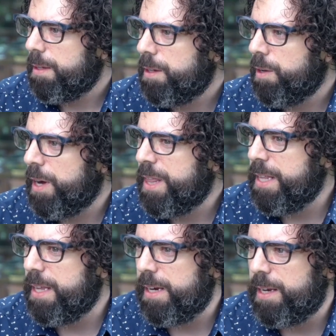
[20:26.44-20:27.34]
You know, I
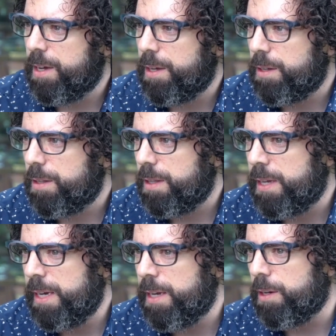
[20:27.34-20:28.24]
think they
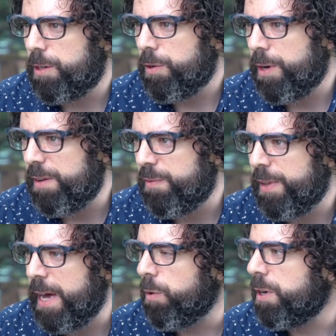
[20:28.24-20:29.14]
need to create
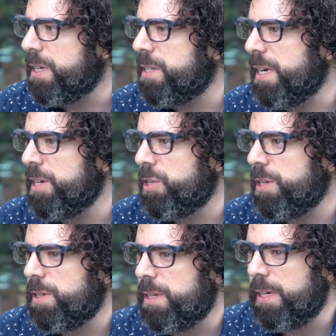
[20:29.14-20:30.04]
flat
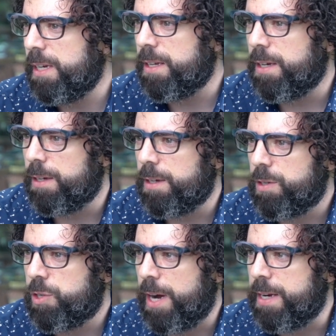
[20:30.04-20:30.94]
organizations. They need to
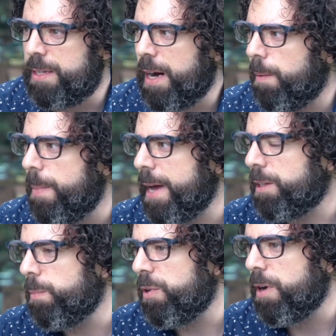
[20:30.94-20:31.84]
try to dial
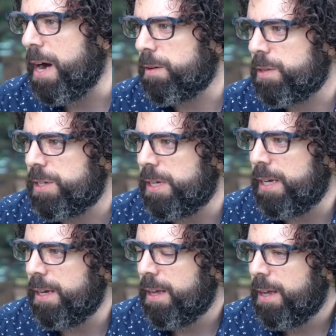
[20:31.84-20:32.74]
back the
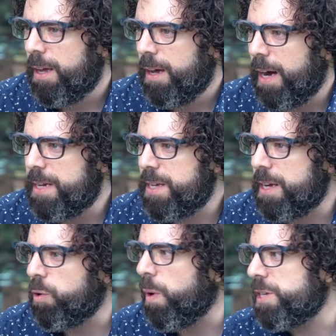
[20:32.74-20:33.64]
bureaucracy. I
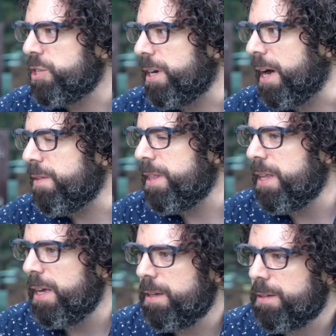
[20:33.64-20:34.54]
say question
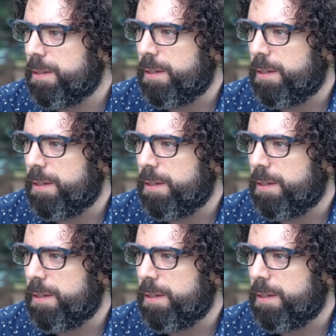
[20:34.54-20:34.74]
everything.